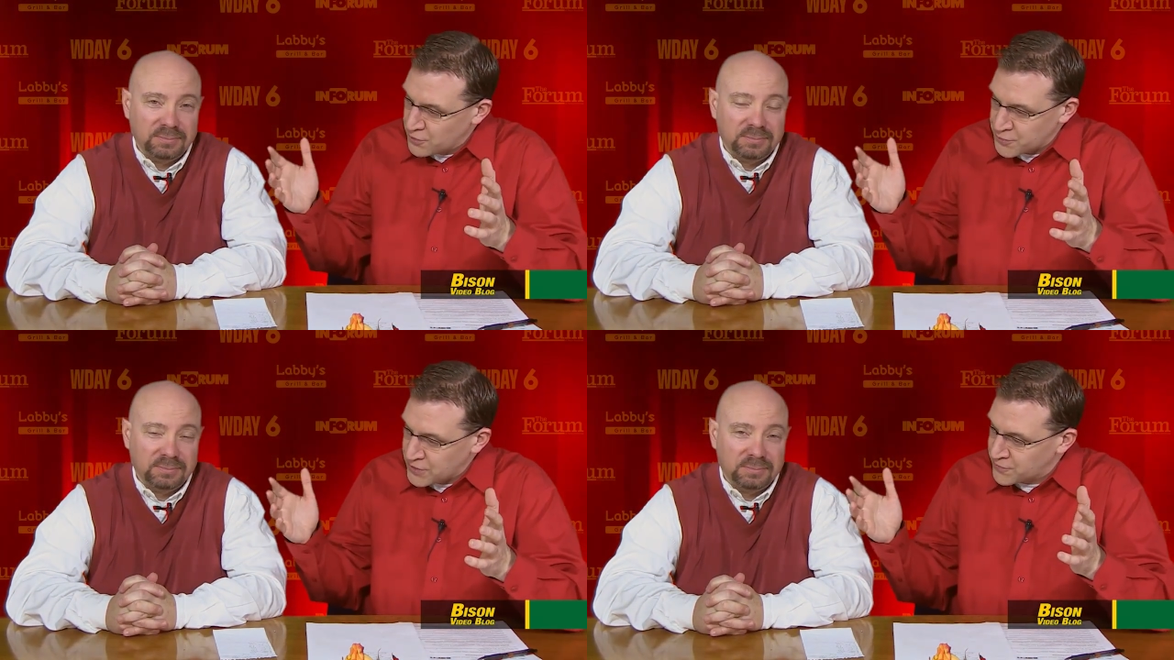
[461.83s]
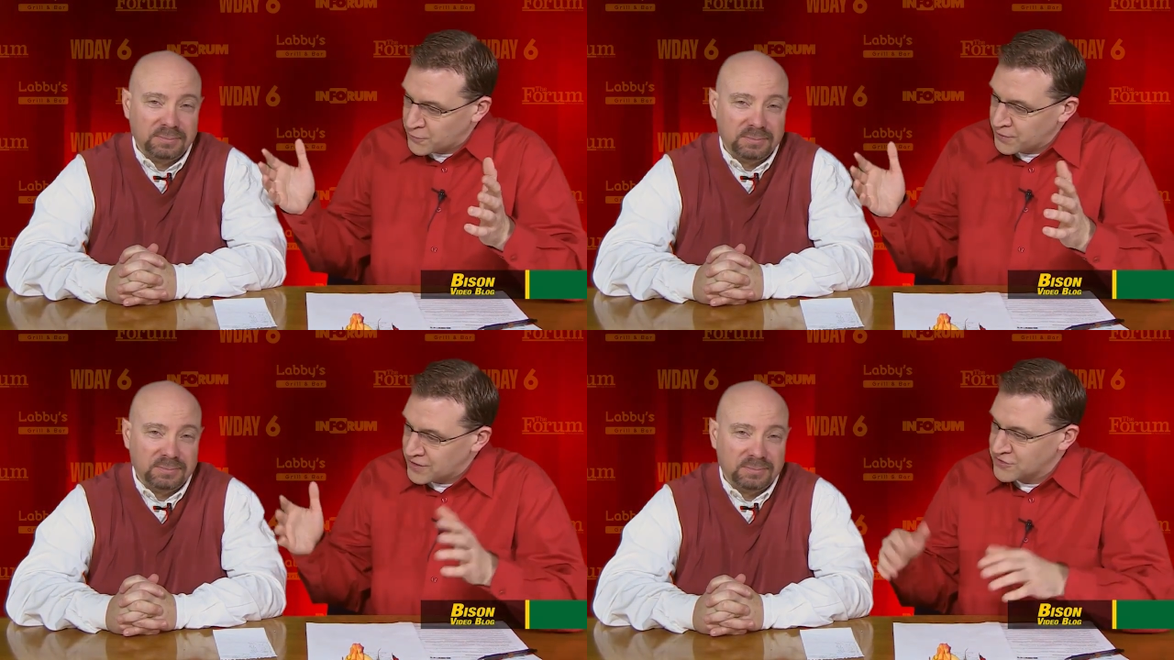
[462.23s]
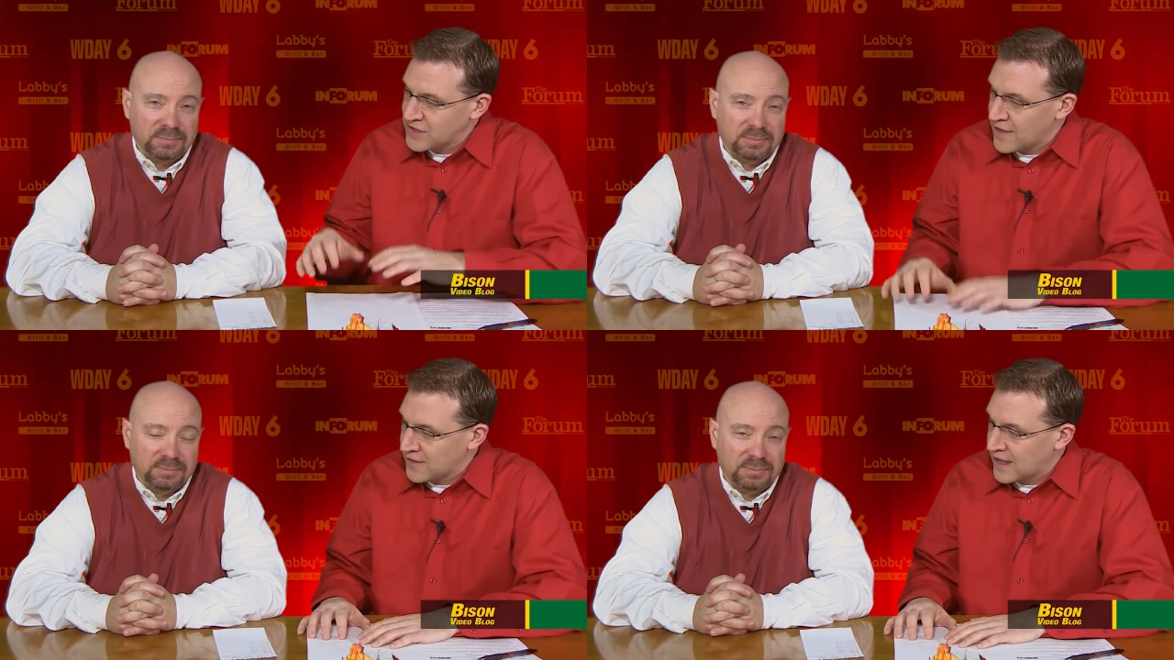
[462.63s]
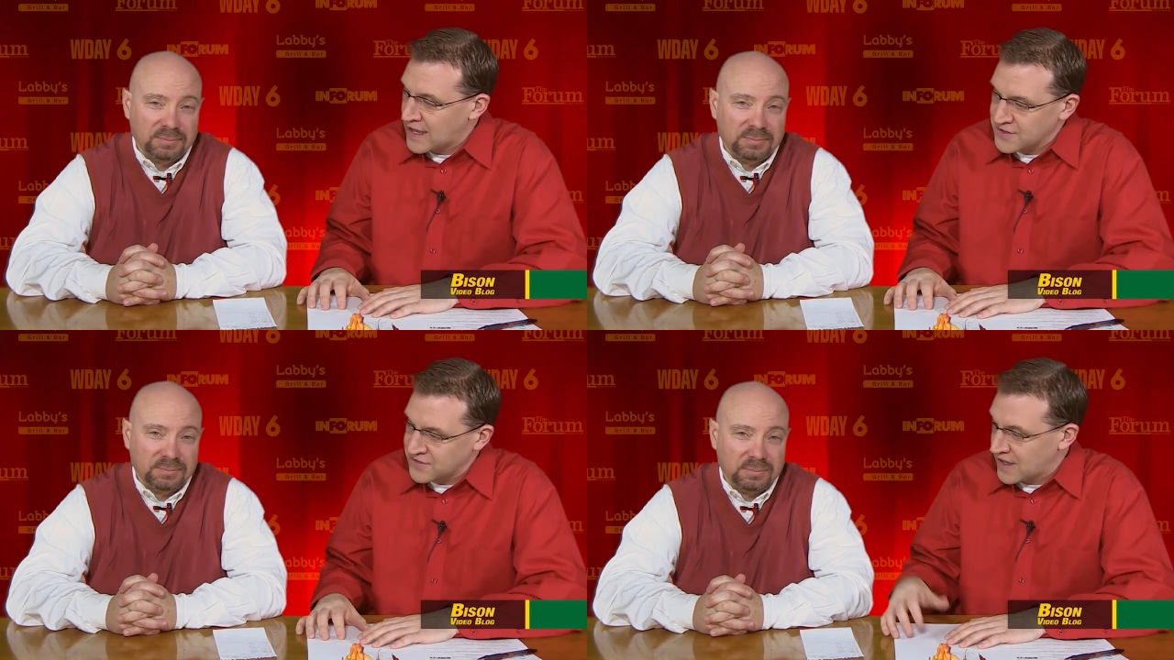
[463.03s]
Speaker 1: go three or four years down the
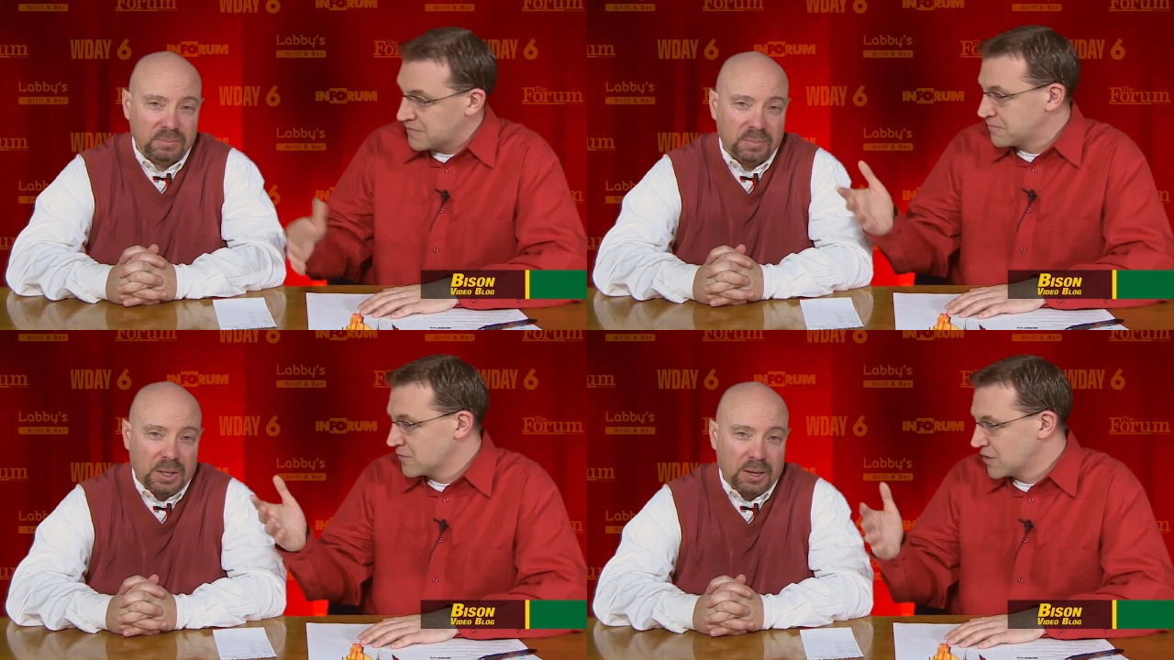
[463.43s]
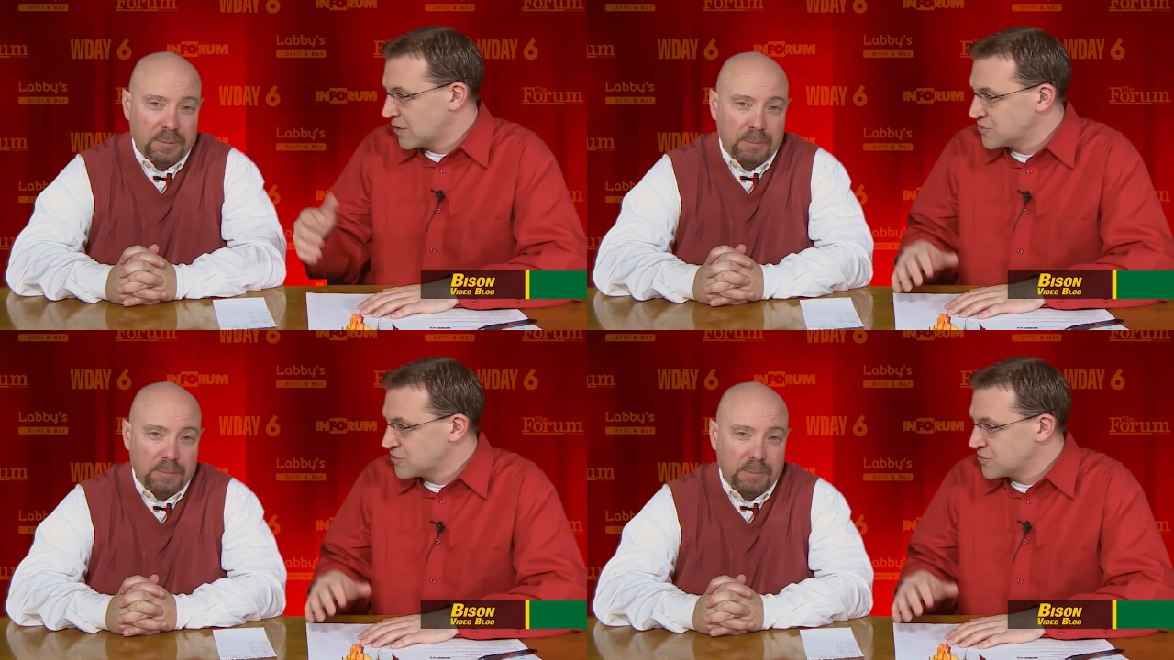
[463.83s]
line to say, you